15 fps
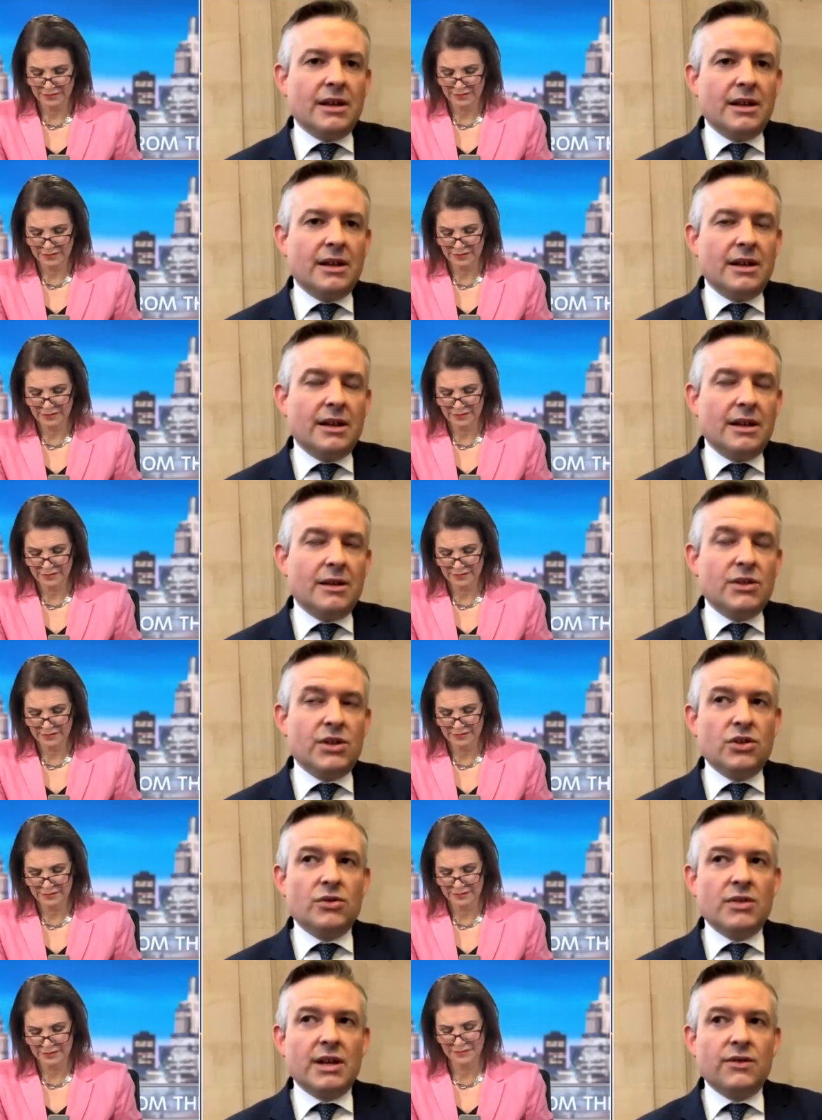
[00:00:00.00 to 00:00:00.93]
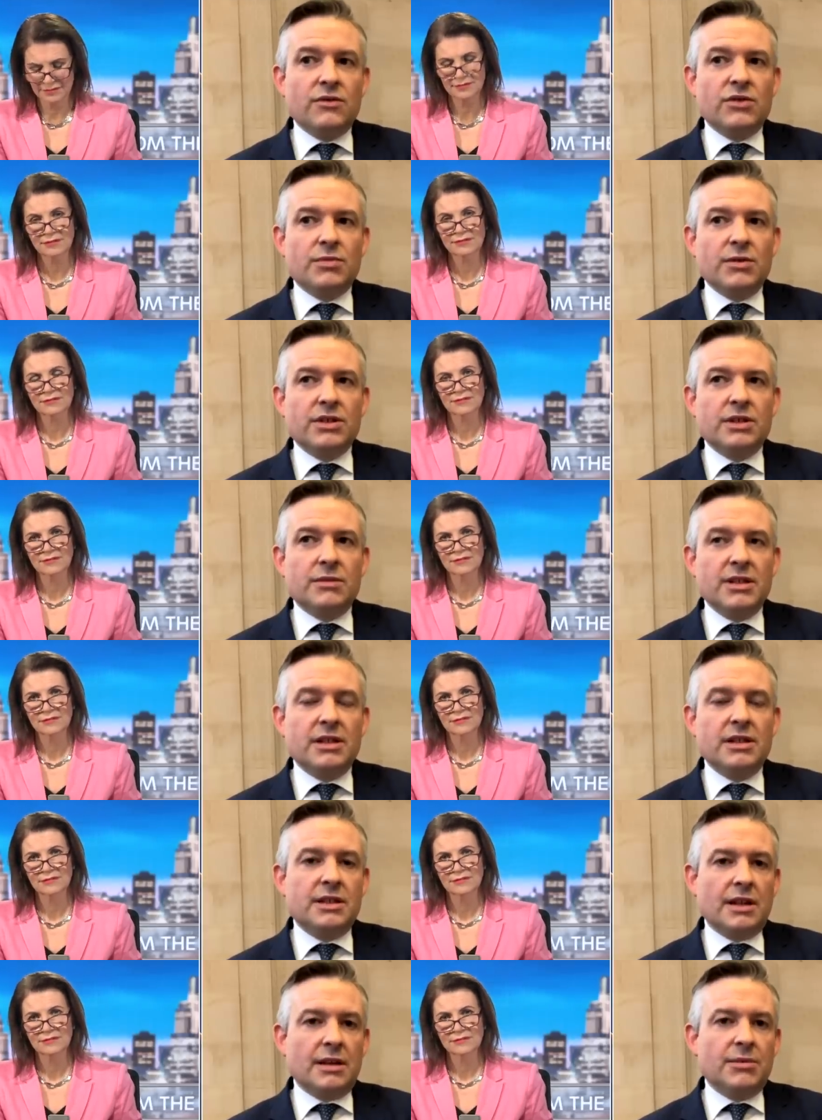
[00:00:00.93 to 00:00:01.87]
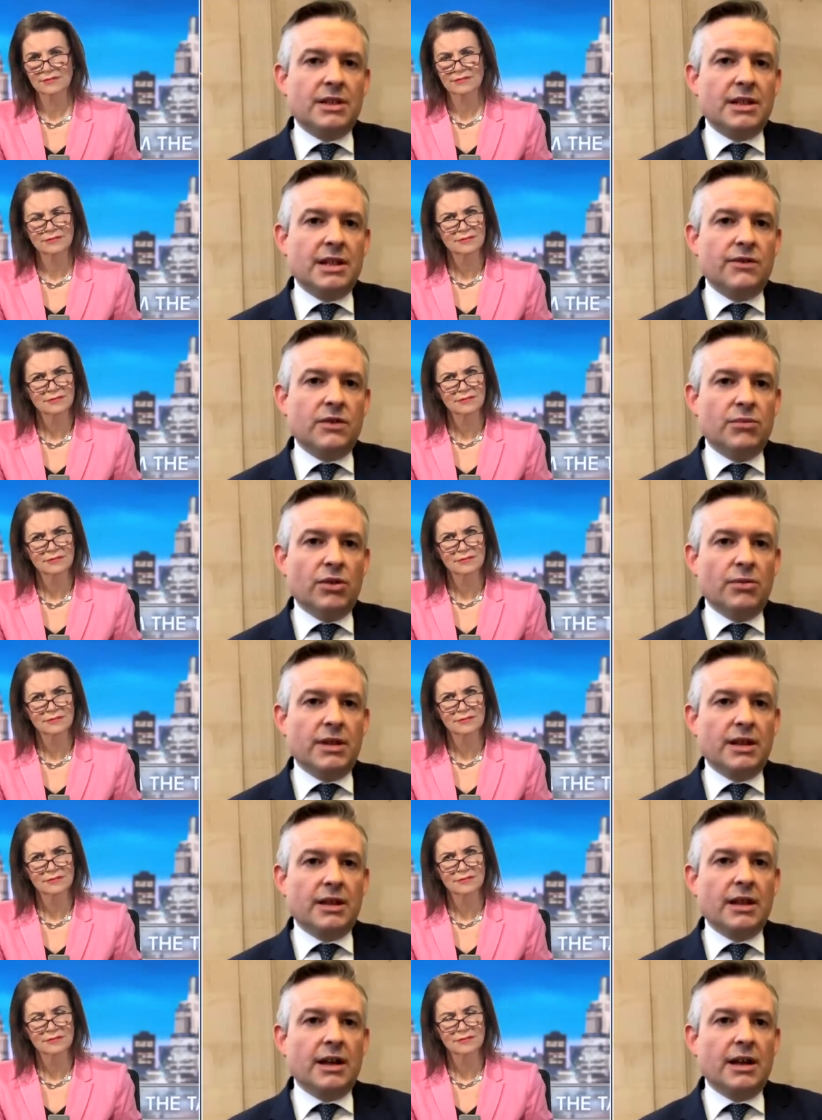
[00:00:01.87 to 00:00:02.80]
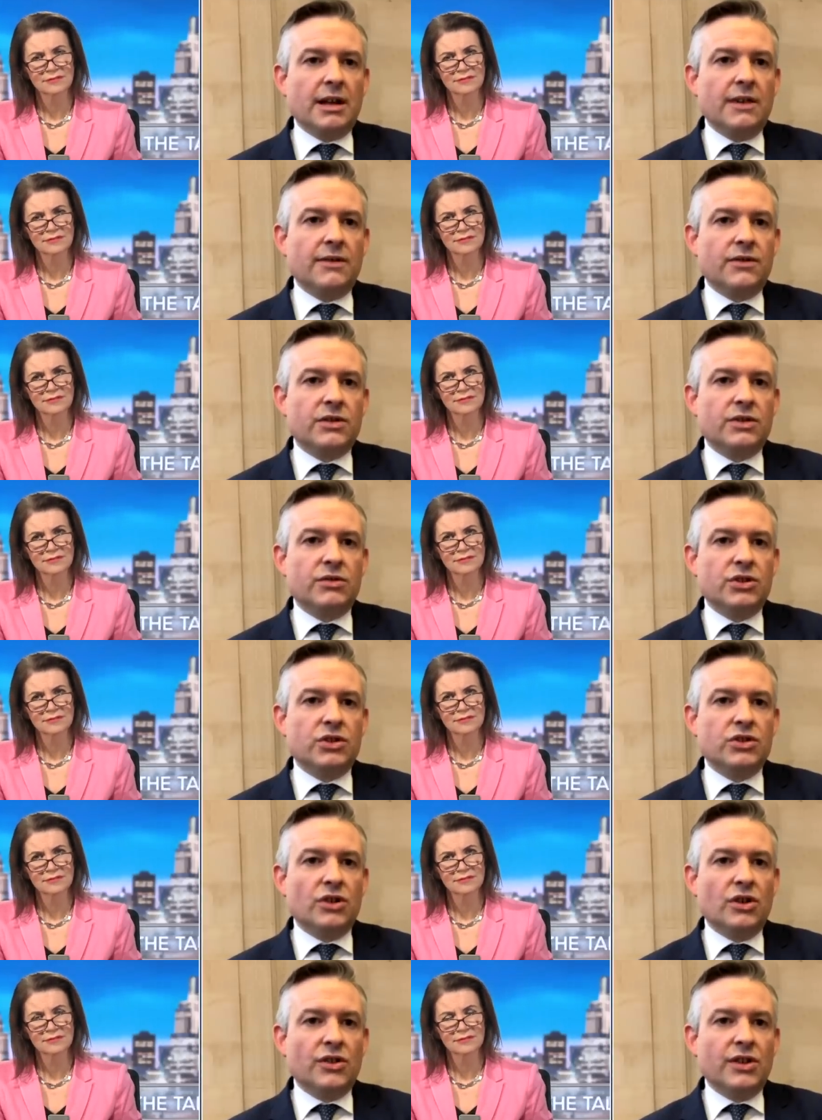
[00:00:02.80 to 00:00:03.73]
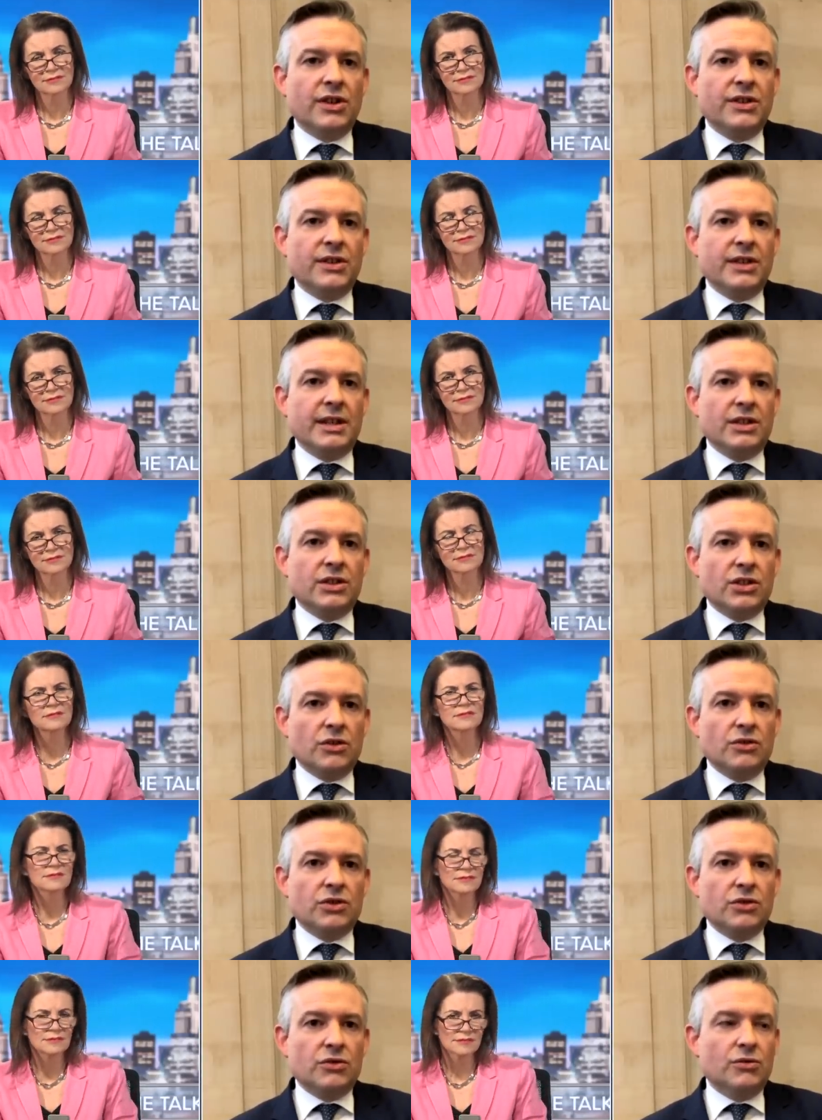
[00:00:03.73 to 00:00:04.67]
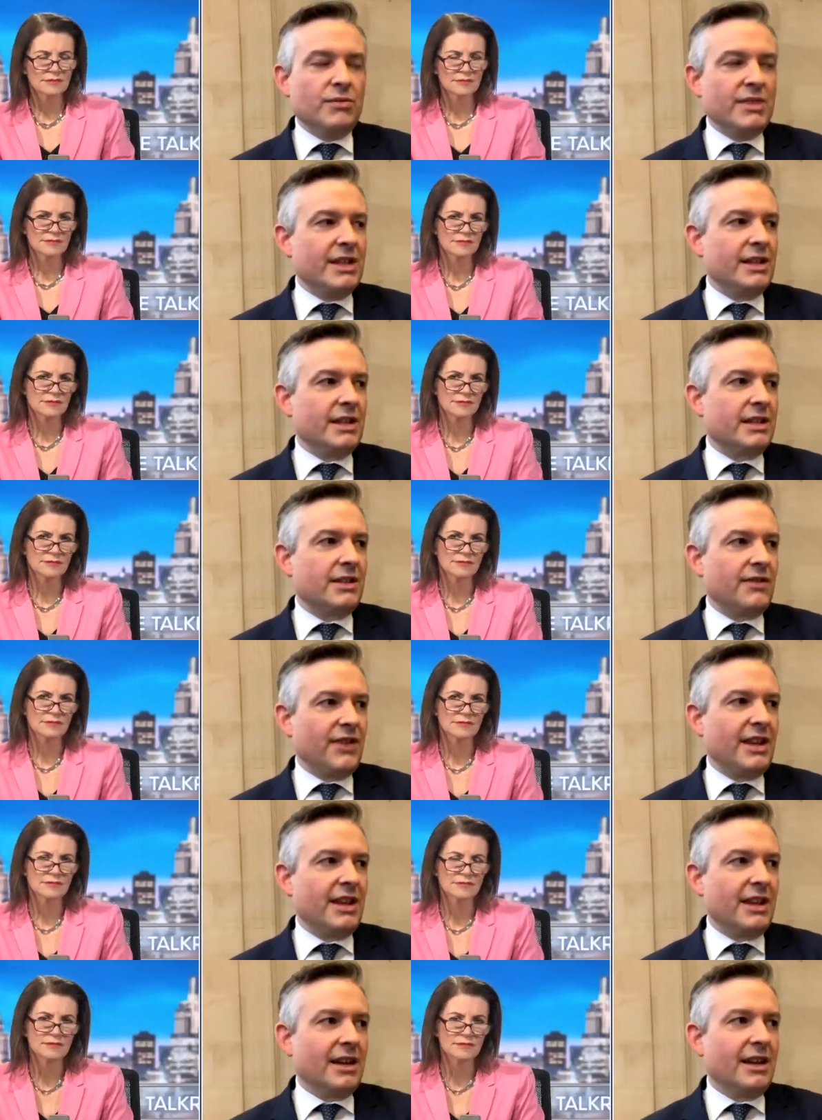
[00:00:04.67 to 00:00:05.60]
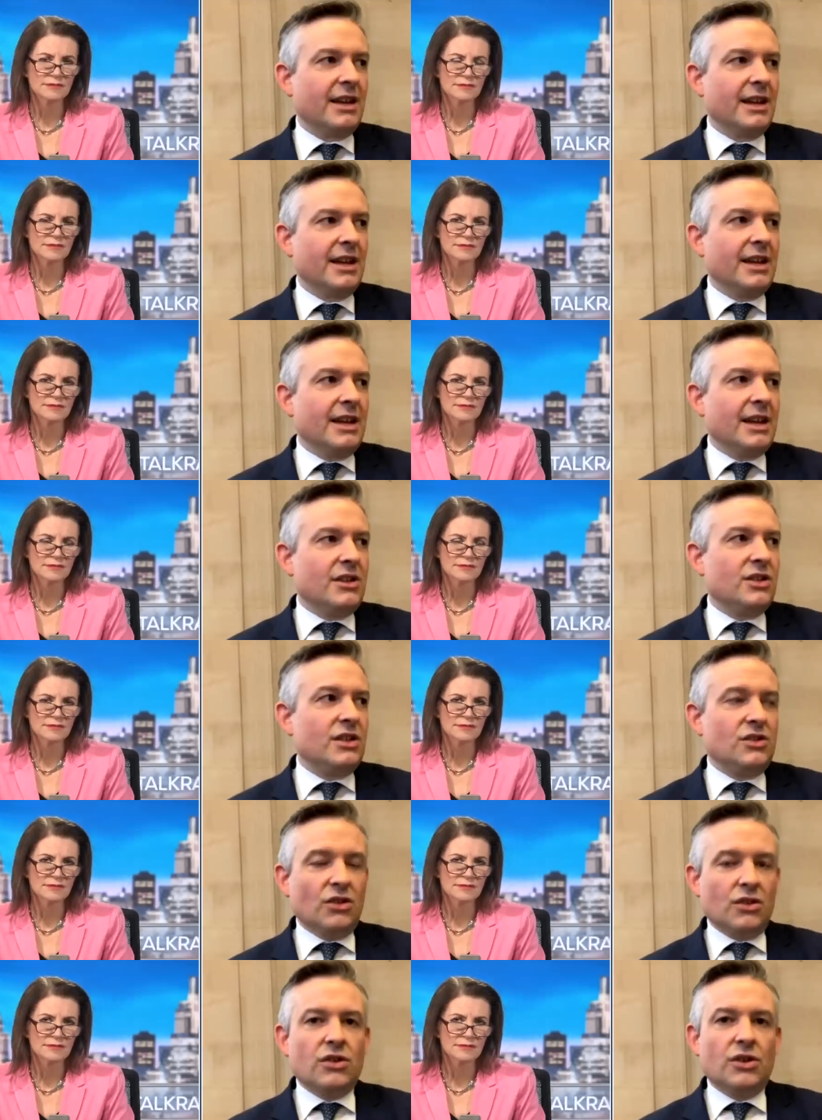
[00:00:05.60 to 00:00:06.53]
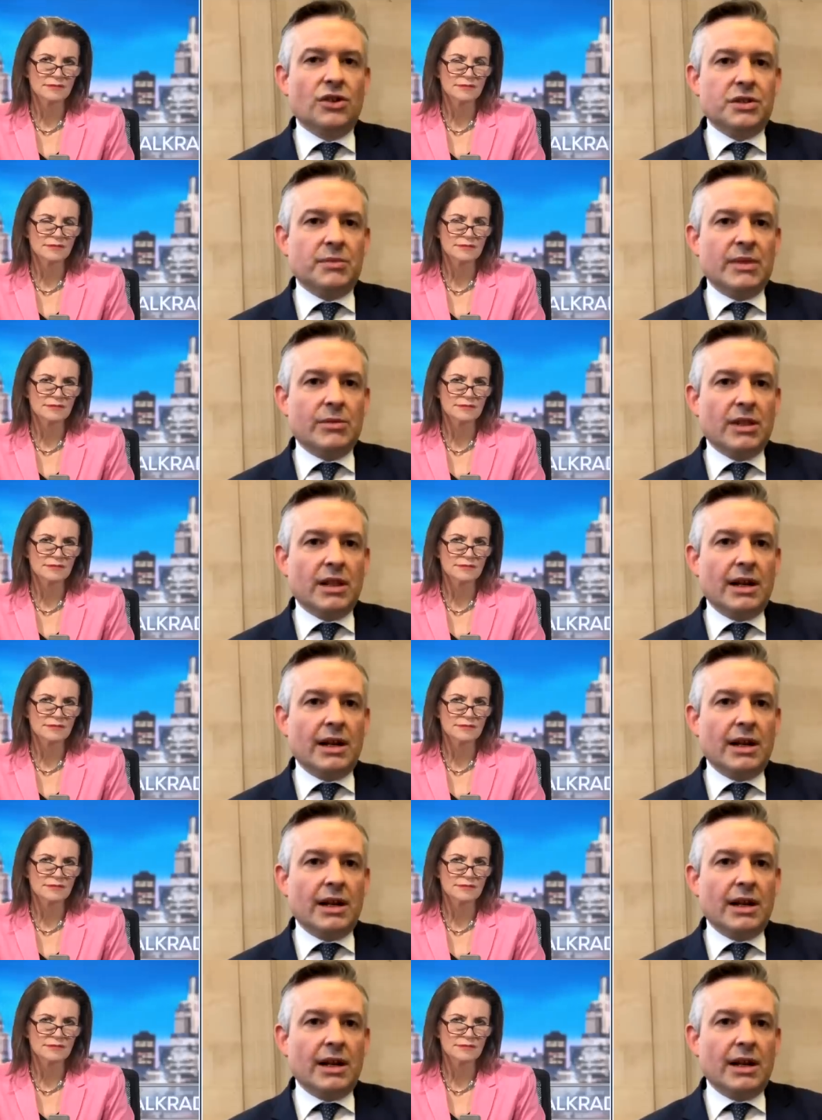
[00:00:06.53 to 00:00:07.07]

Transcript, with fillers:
Speaker 1: uh, we do have a responsibility, I believe, in public life to ensure that the social media sphere is not causing people